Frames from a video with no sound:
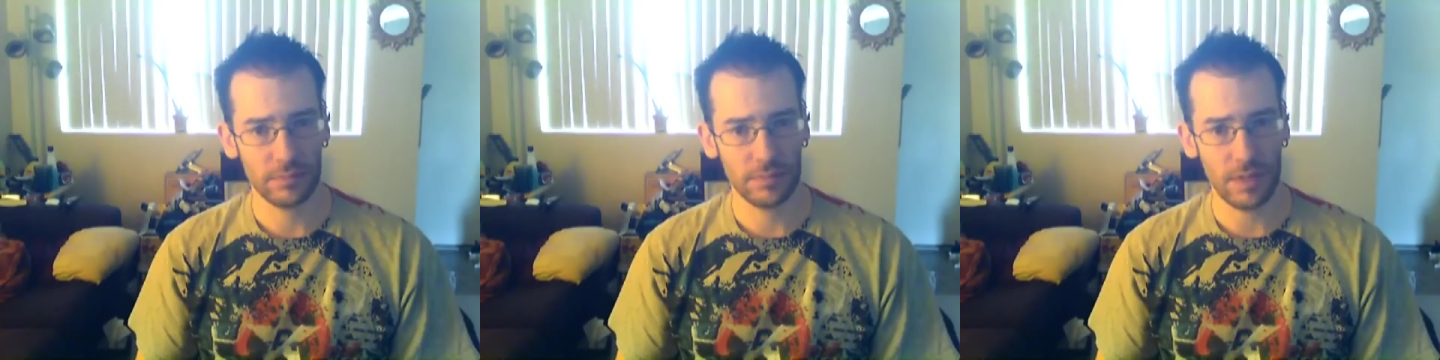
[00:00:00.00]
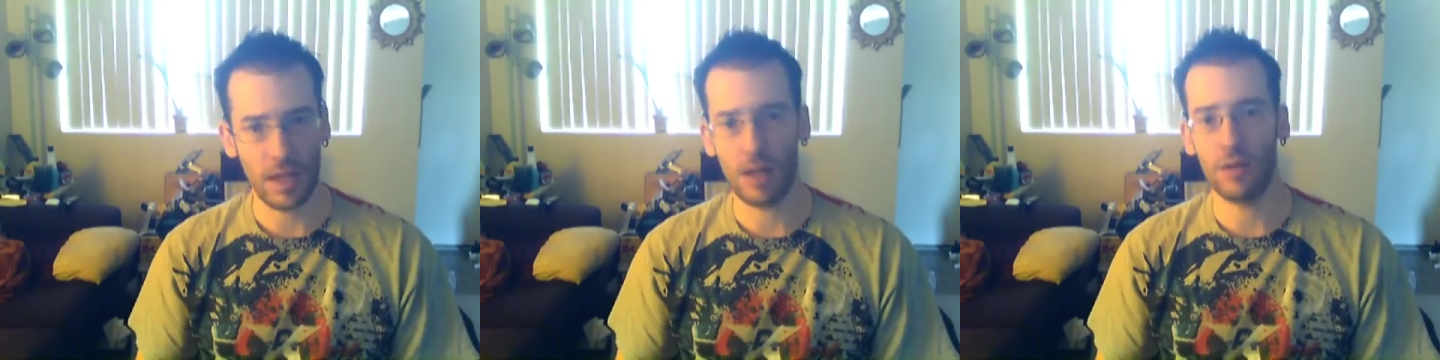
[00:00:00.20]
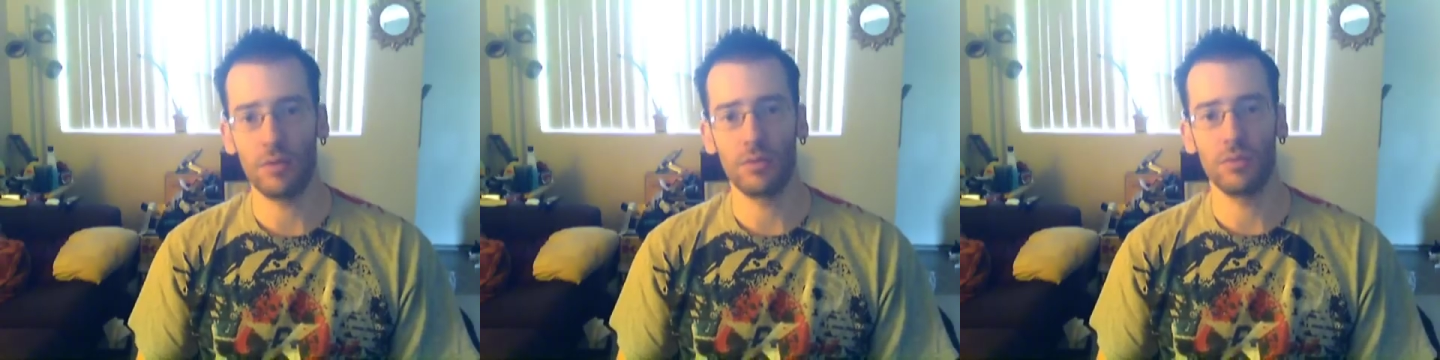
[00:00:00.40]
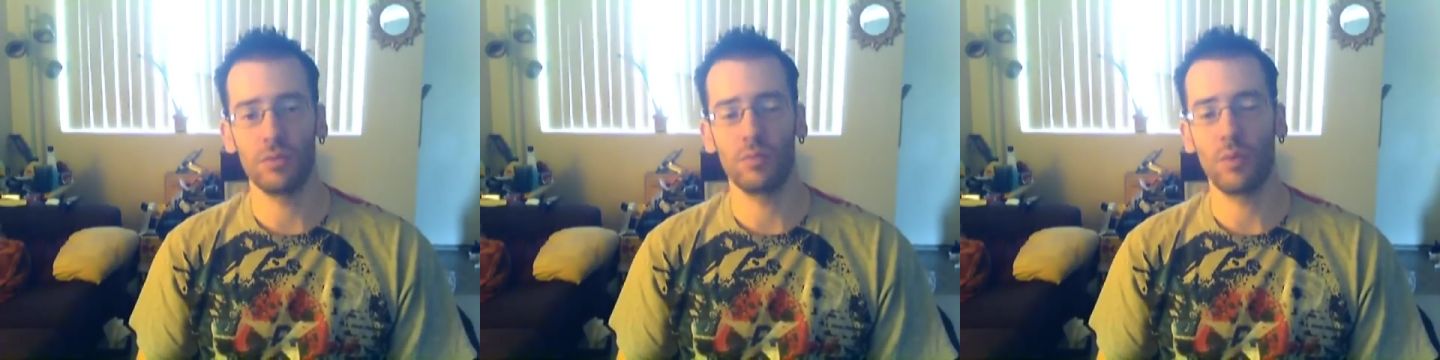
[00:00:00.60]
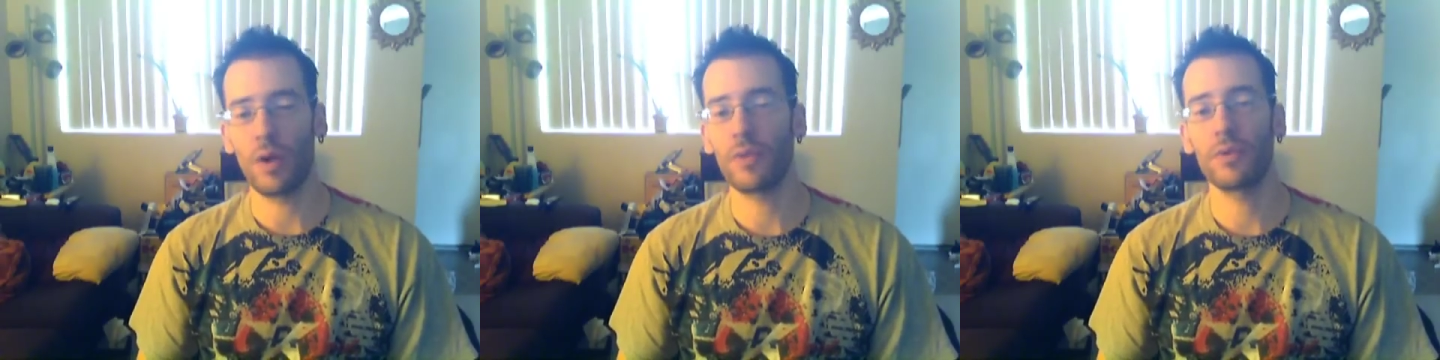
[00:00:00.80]
Now,
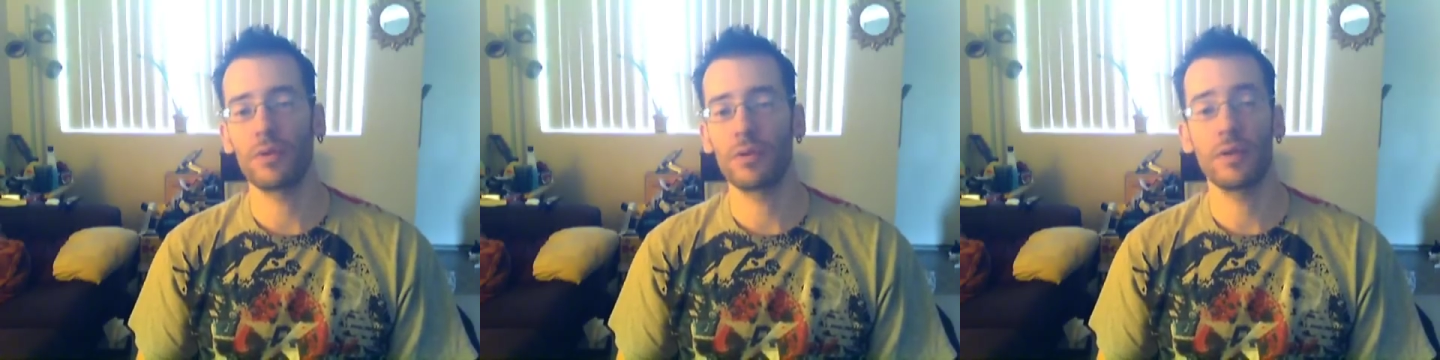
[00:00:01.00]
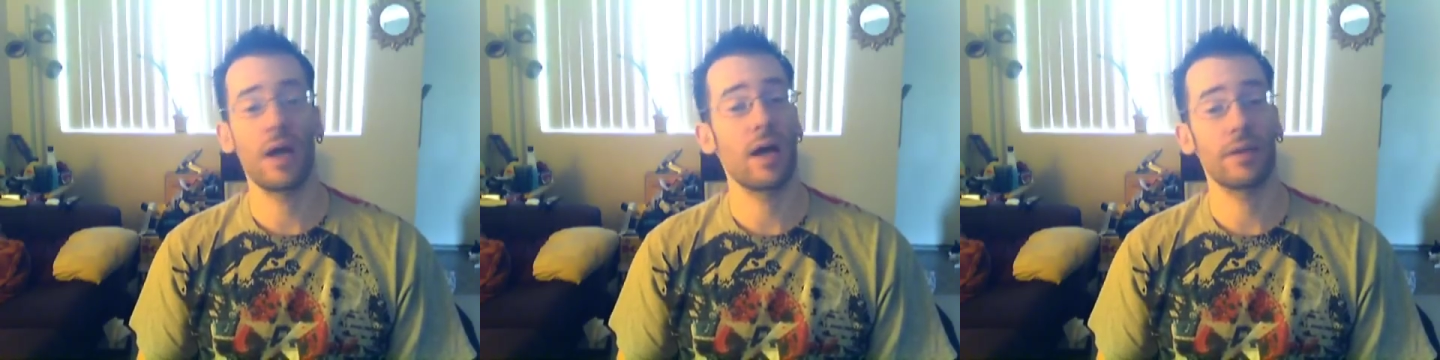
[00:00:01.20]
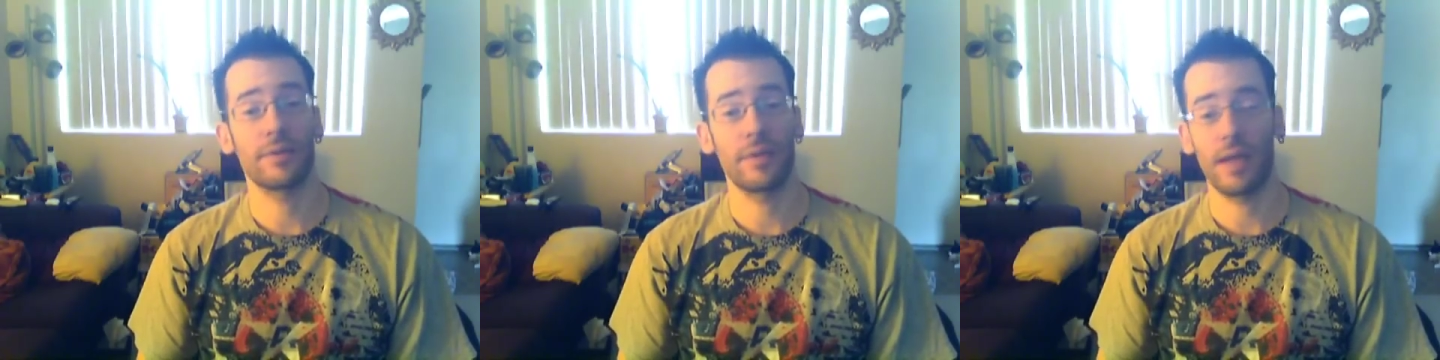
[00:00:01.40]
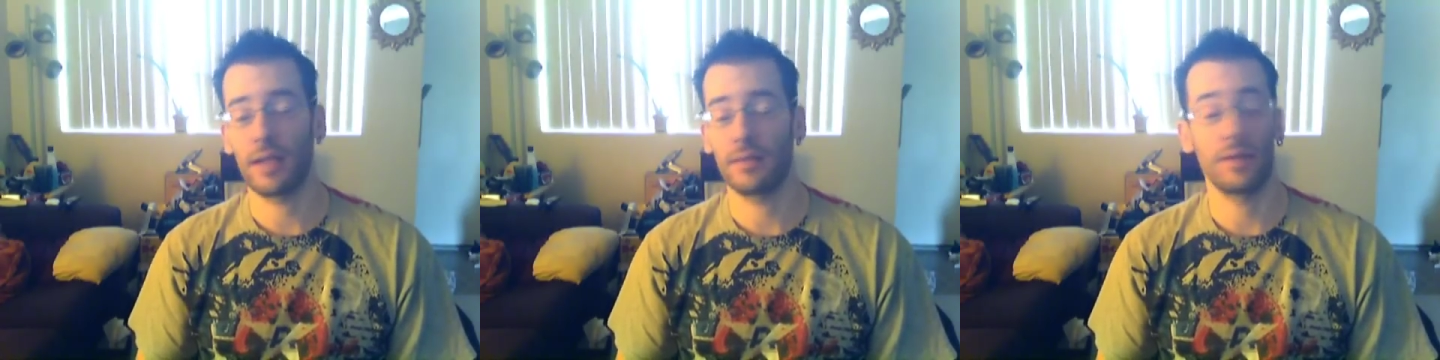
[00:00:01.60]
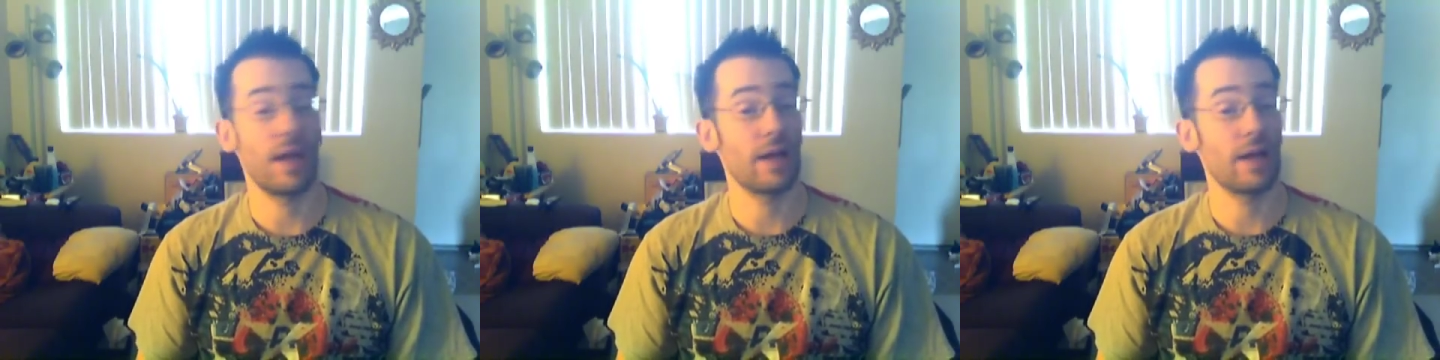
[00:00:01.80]
whether or not that